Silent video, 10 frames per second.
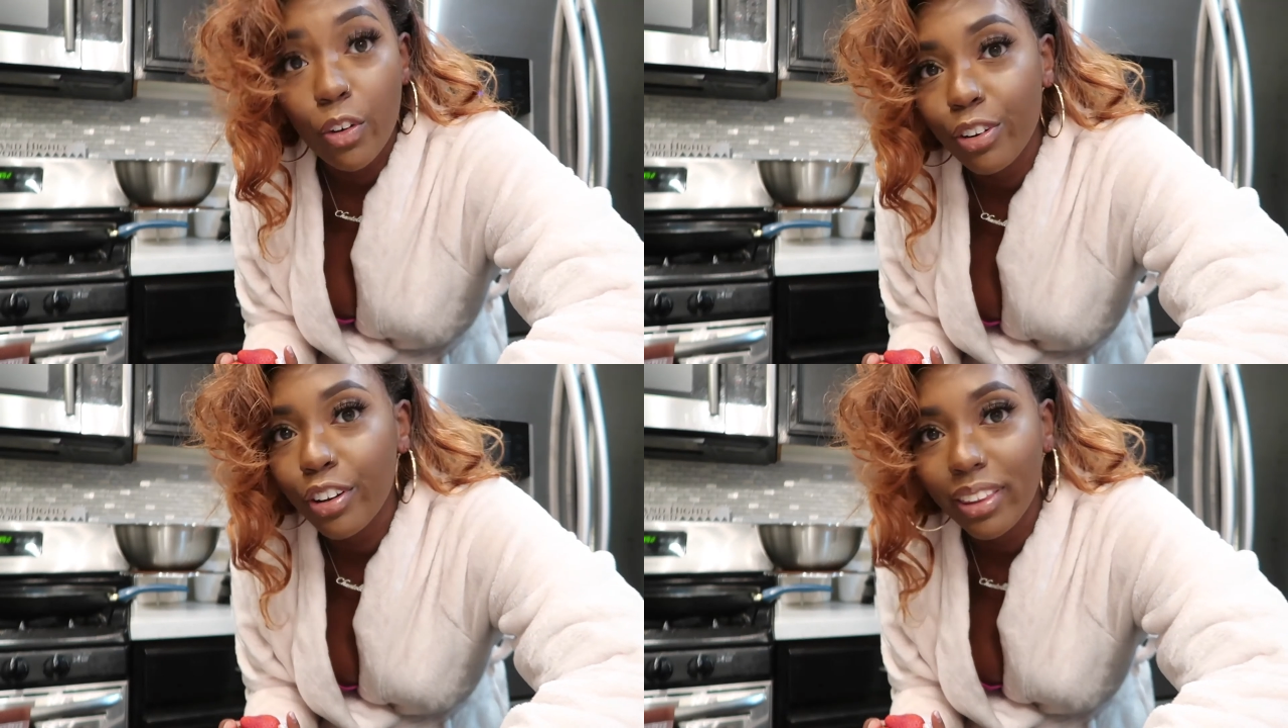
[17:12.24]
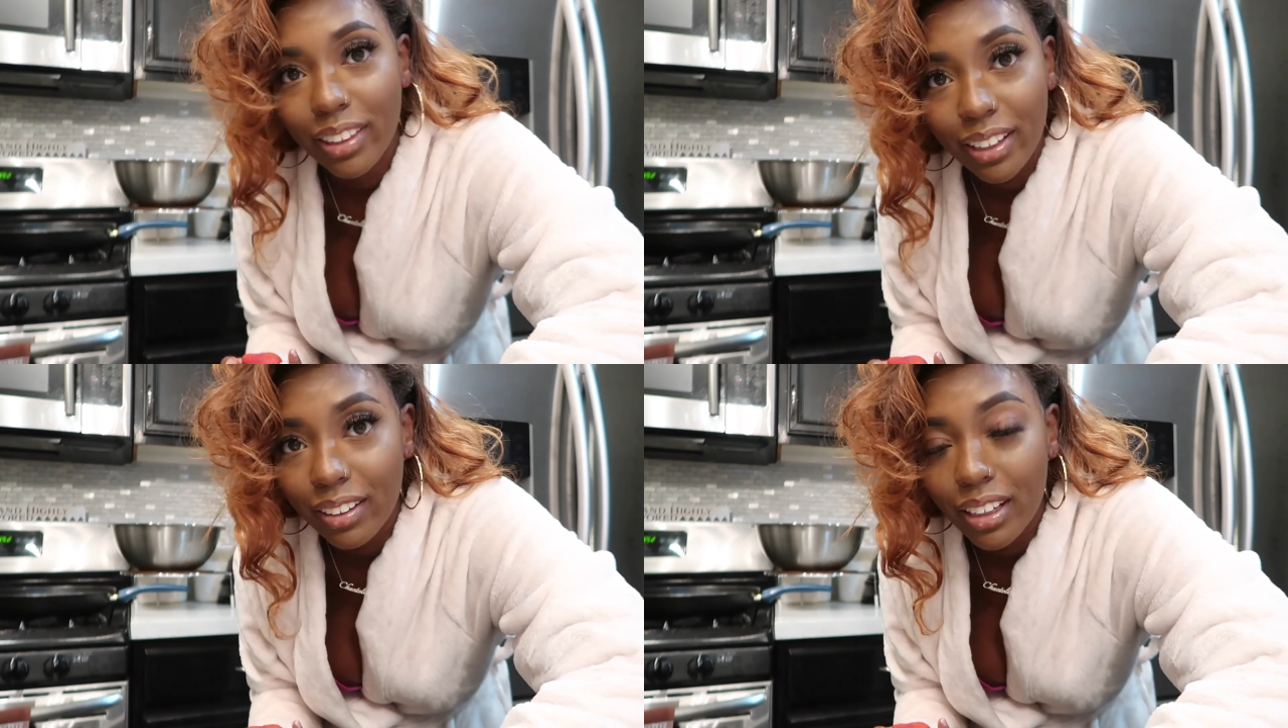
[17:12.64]

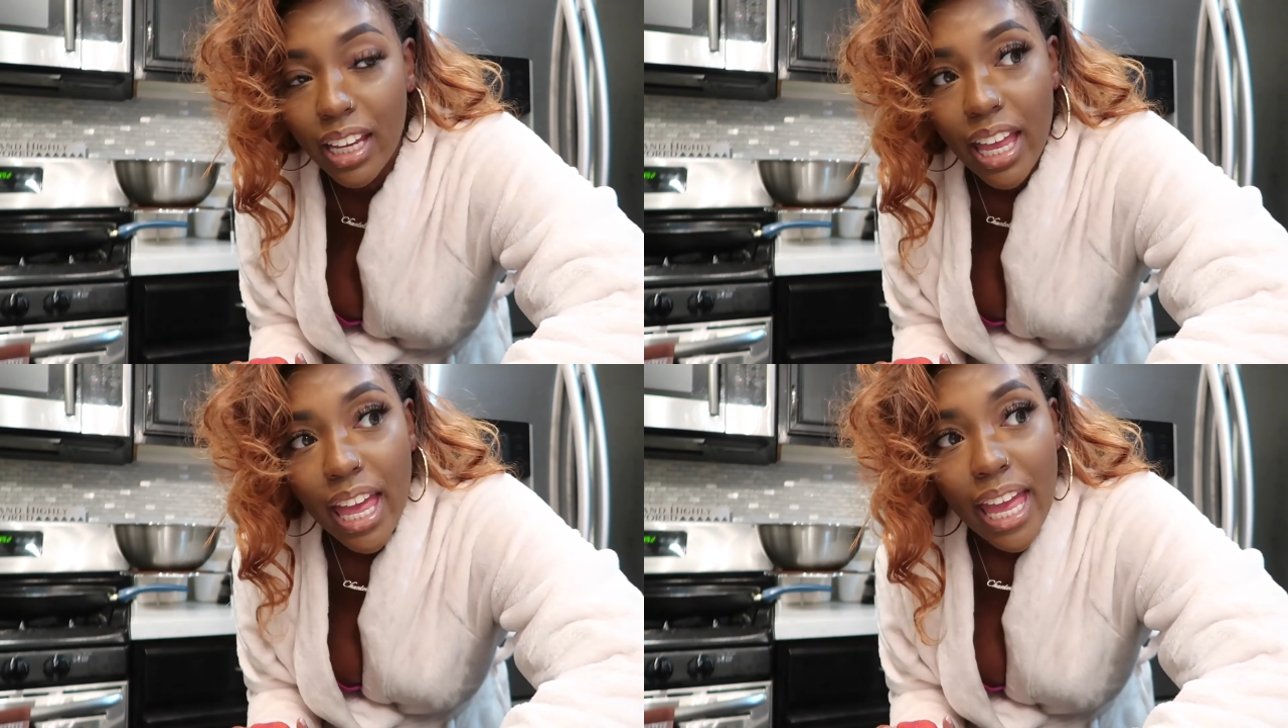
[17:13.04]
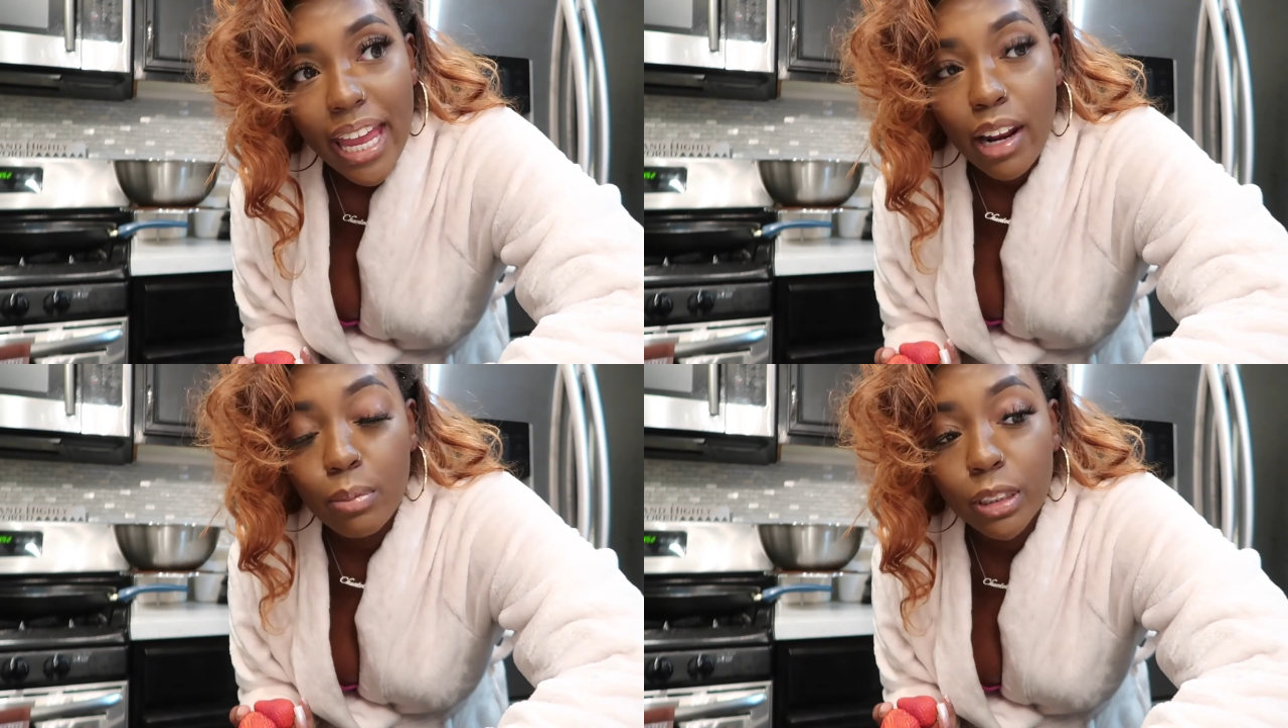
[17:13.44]
overthink
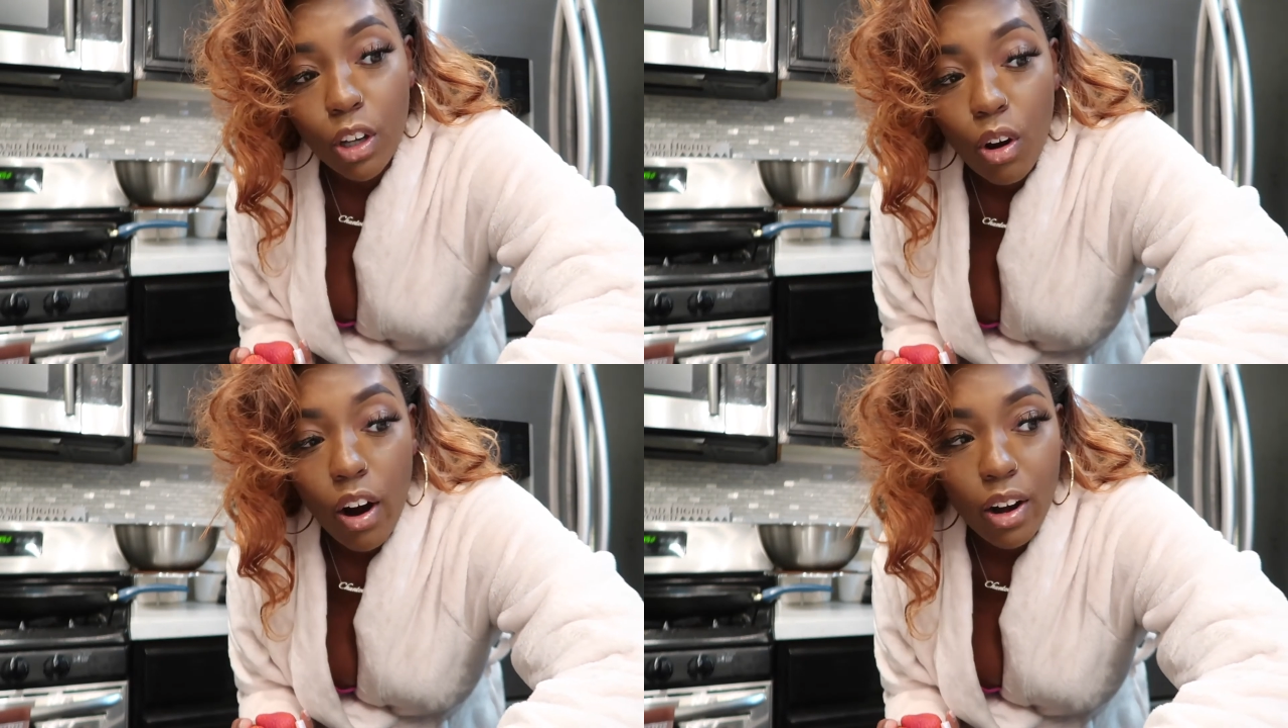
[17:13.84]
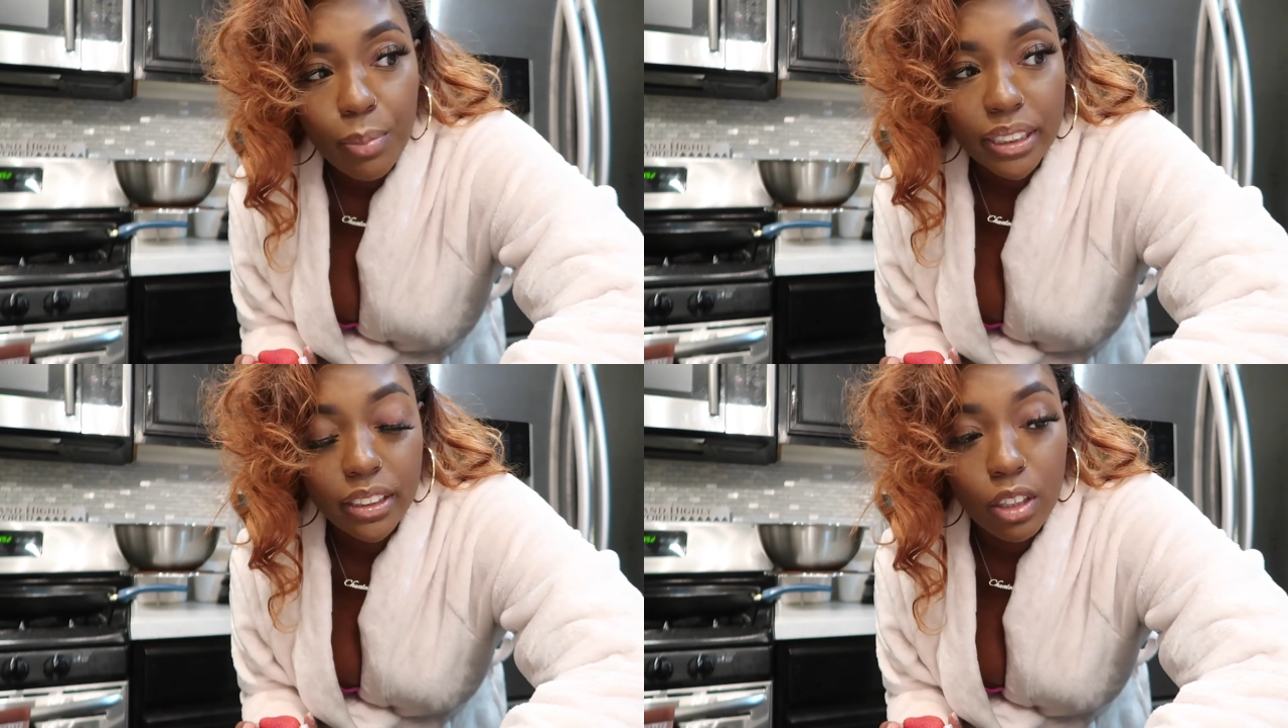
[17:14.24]
and i'm so hard on
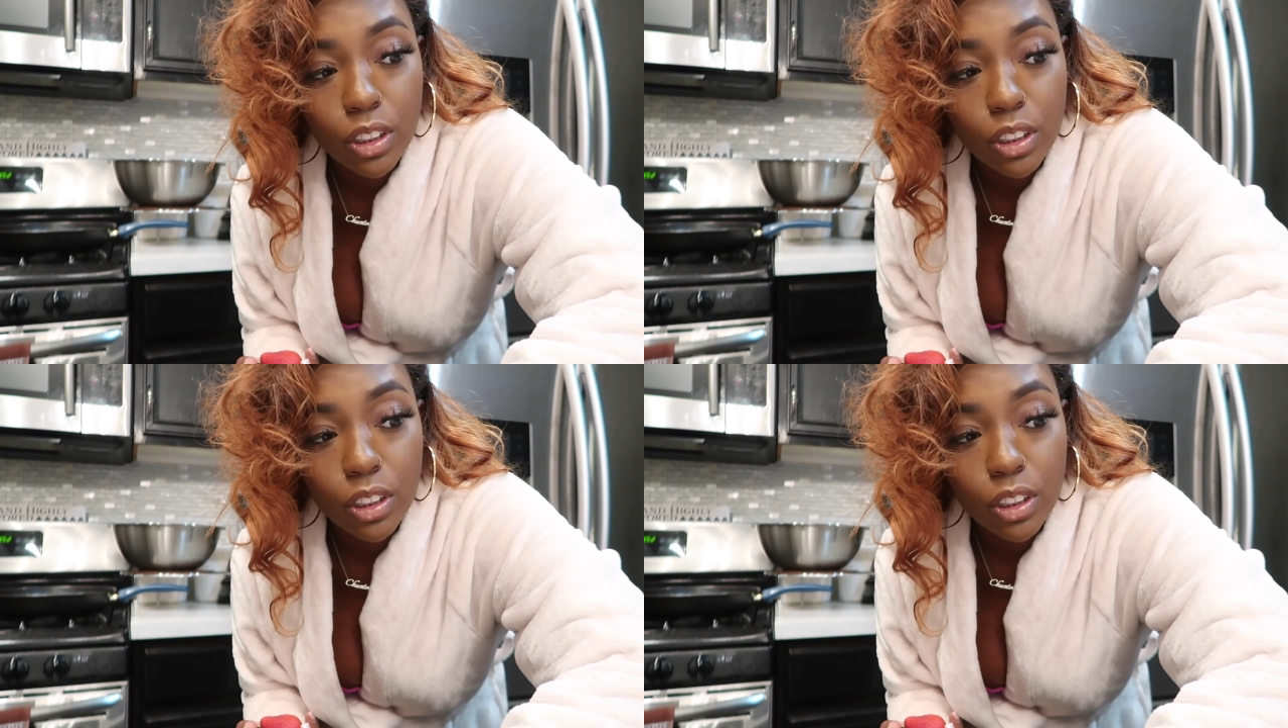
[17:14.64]
myself